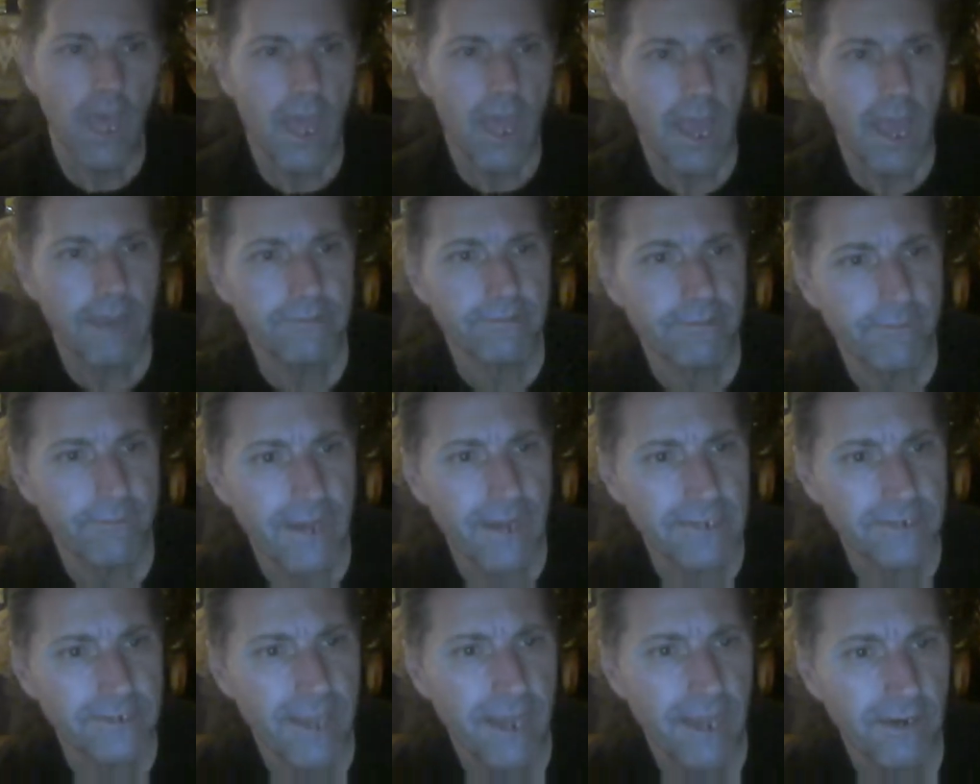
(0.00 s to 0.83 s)
After
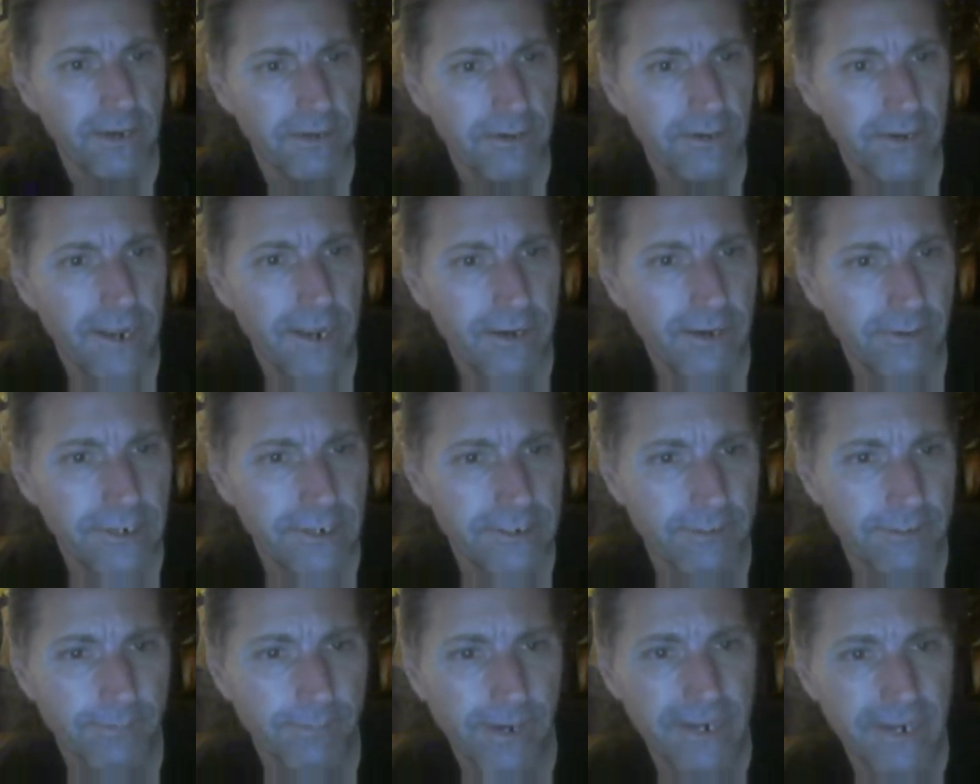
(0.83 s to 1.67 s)
Matt Gallagher and
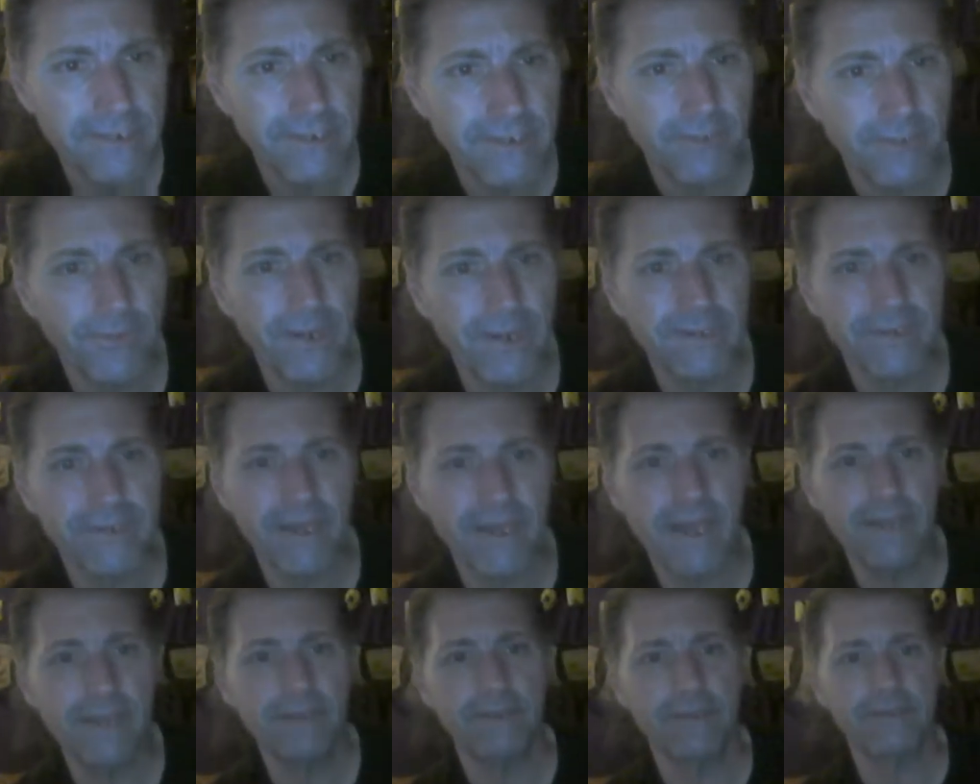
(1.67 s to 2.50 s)
Aries embrace at
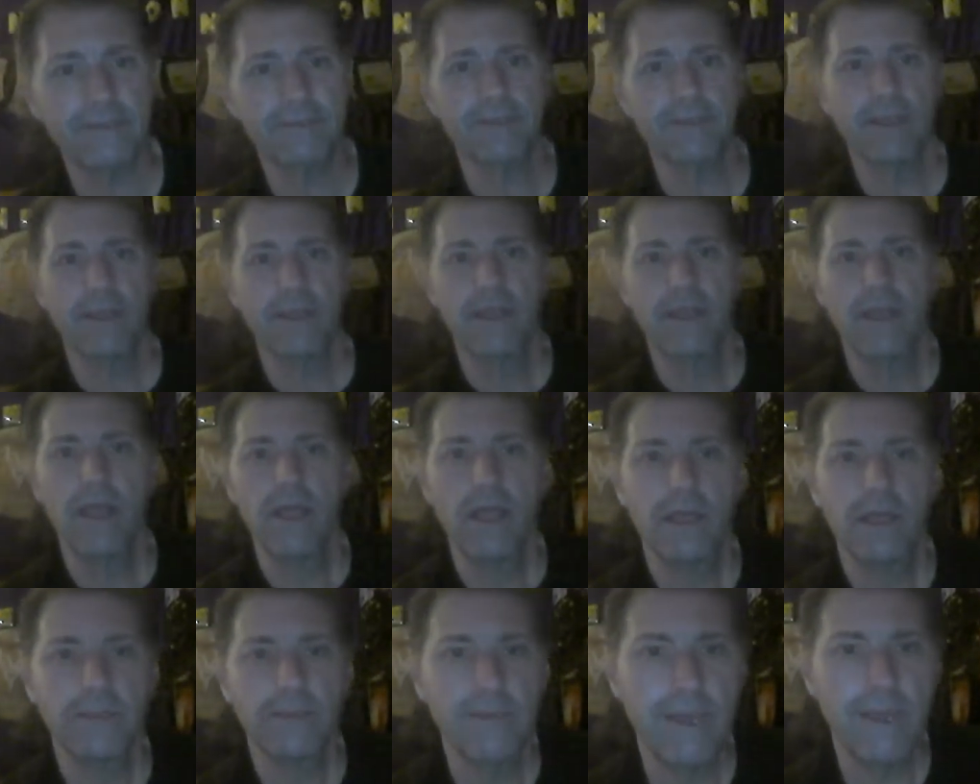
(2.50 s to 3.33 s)
ringside as
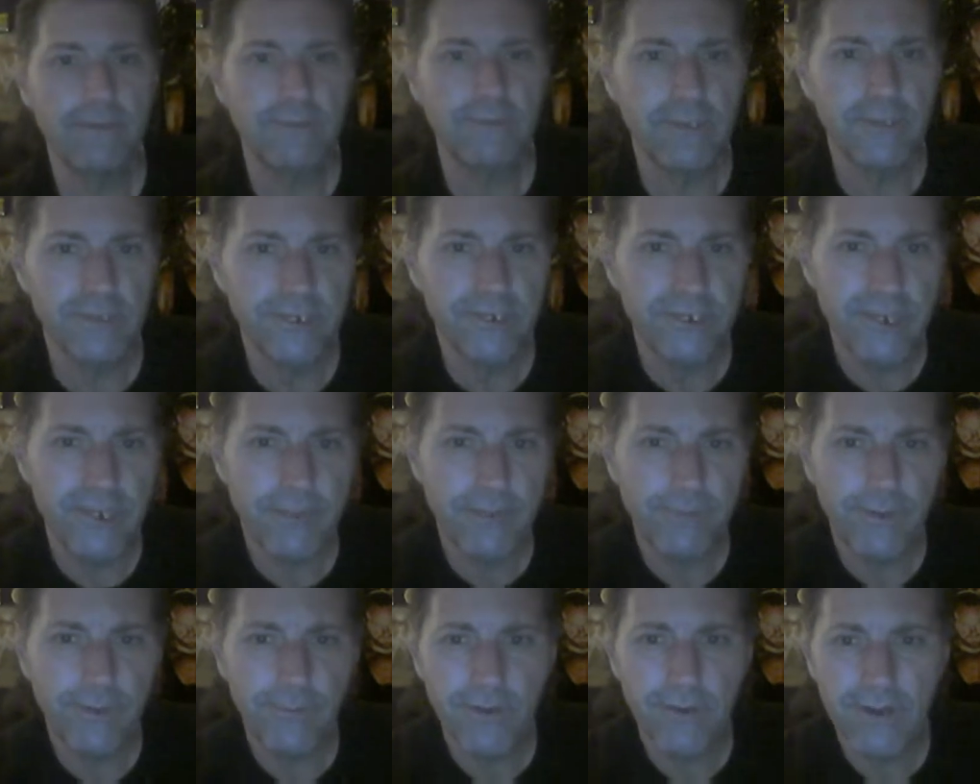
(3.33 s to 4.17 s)
Neville and
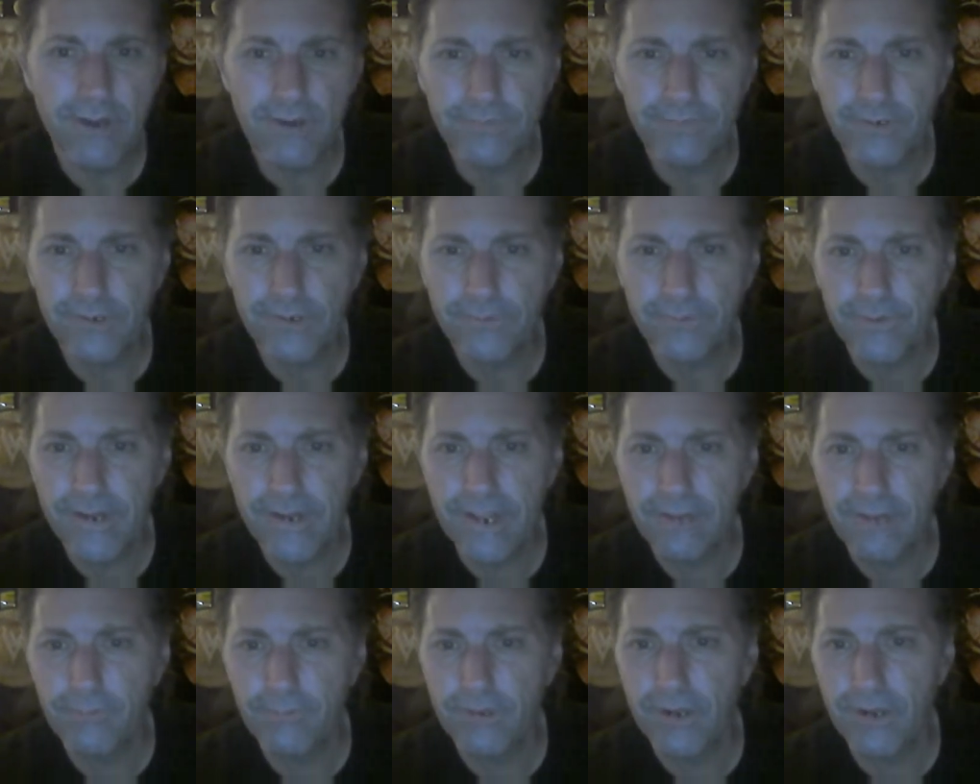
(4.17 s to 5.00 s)
TJP recover in the
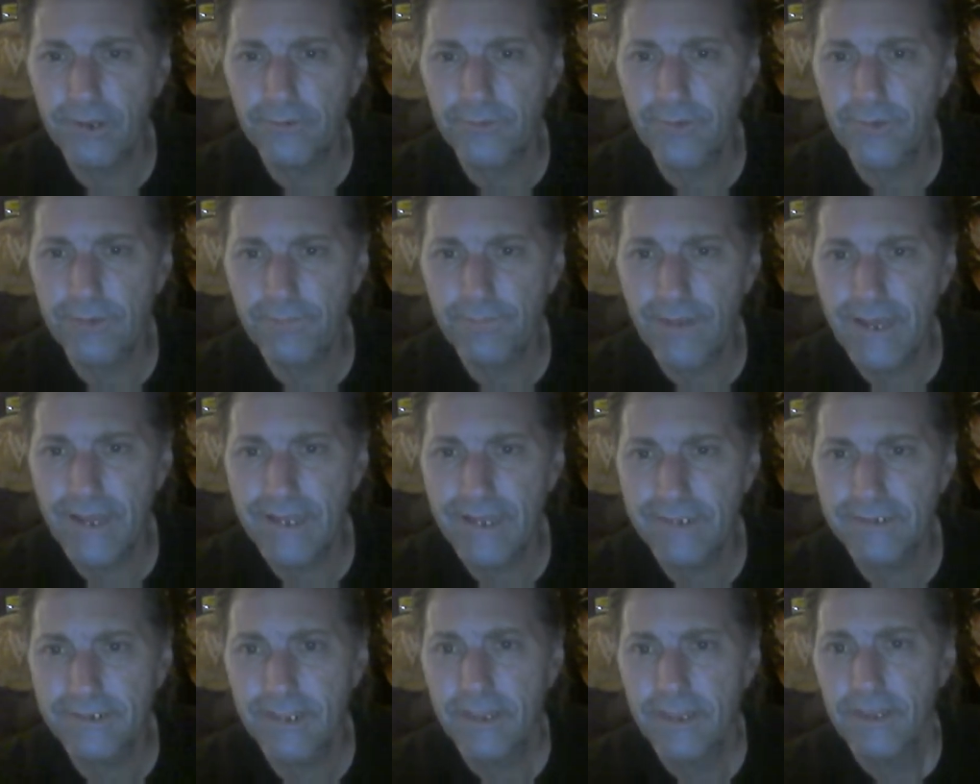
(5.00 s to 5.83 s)
ring, we go to
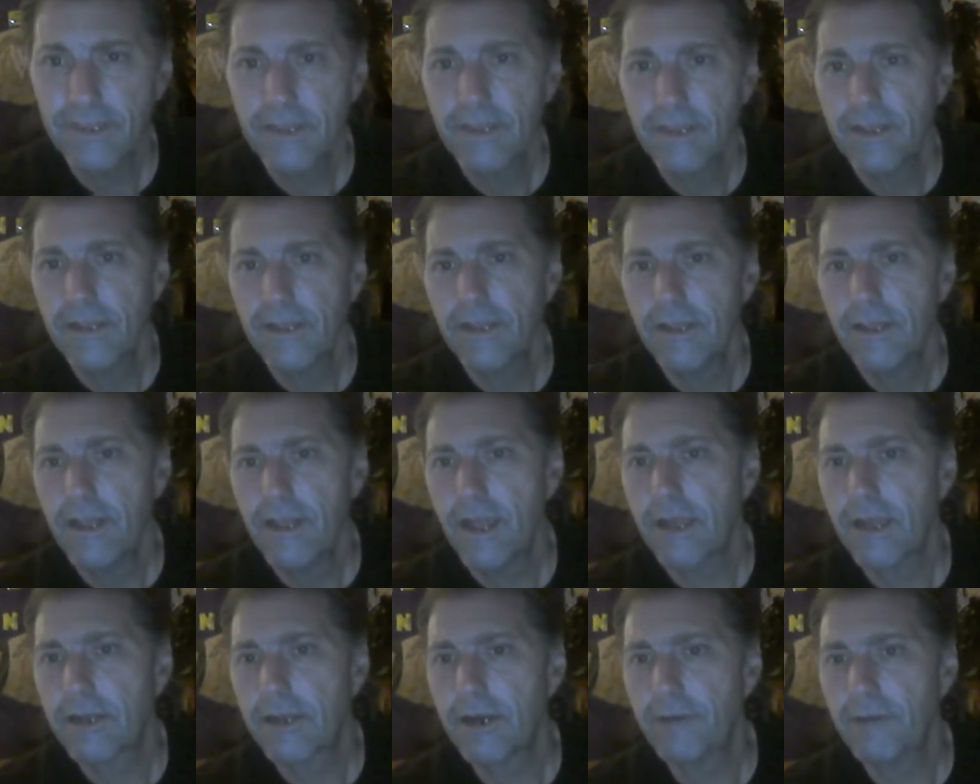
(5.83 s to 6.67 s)
replays
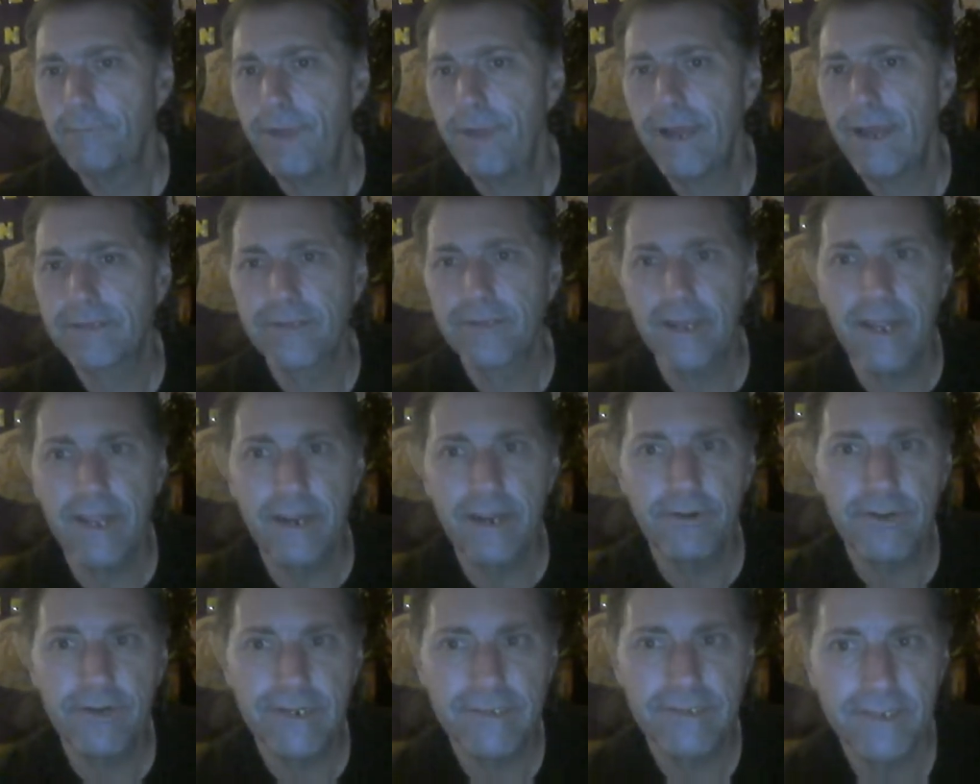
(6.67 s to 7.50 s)
and come back to
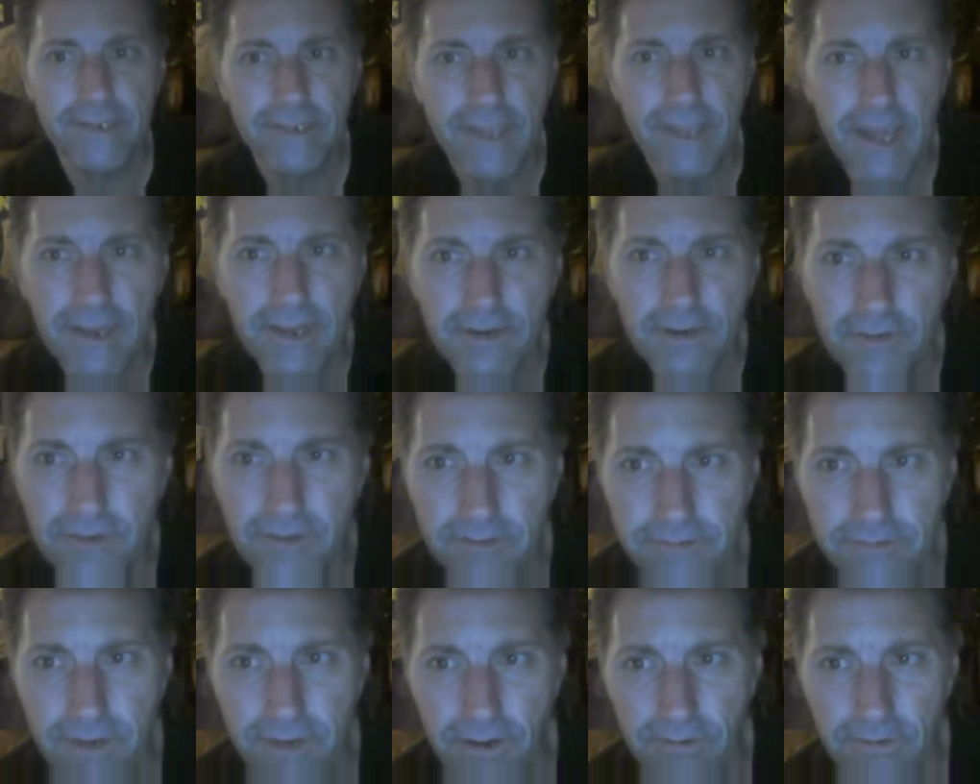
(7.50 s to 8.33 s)
Aries and
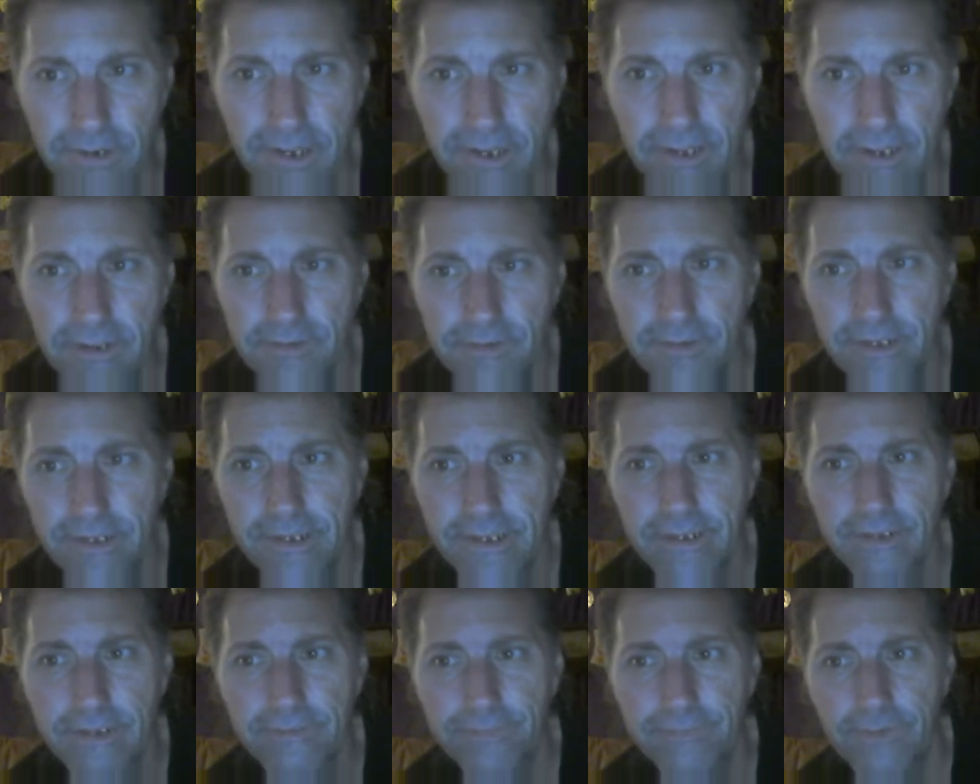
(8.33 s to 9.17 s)
Gallagher taunting the
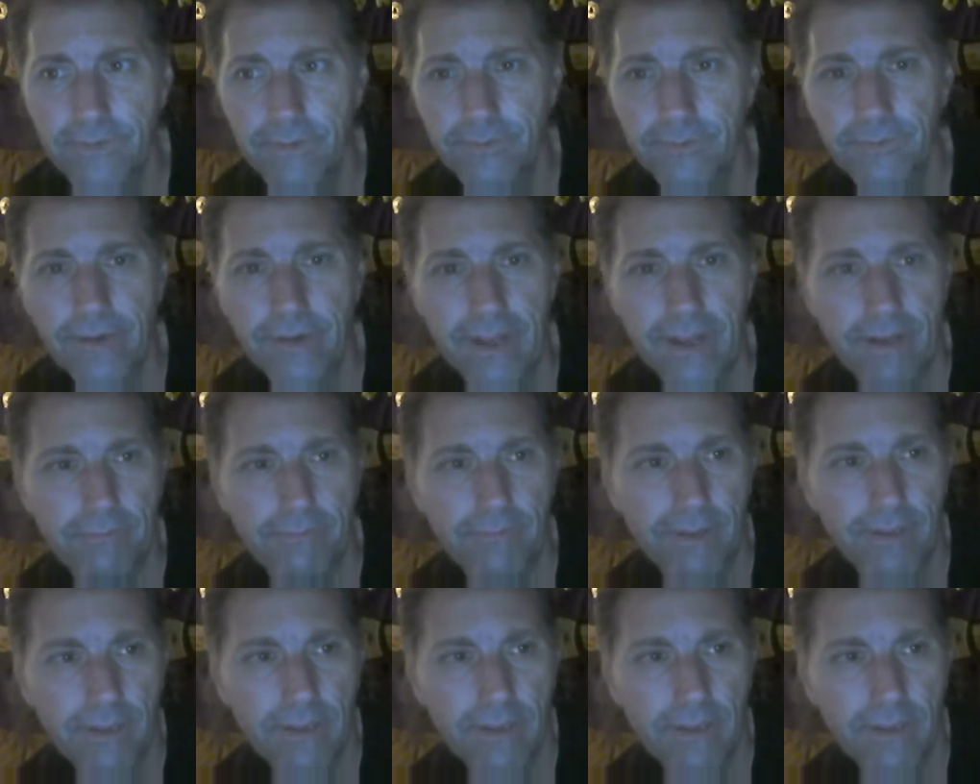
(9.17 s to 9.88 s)
heels from the ramp.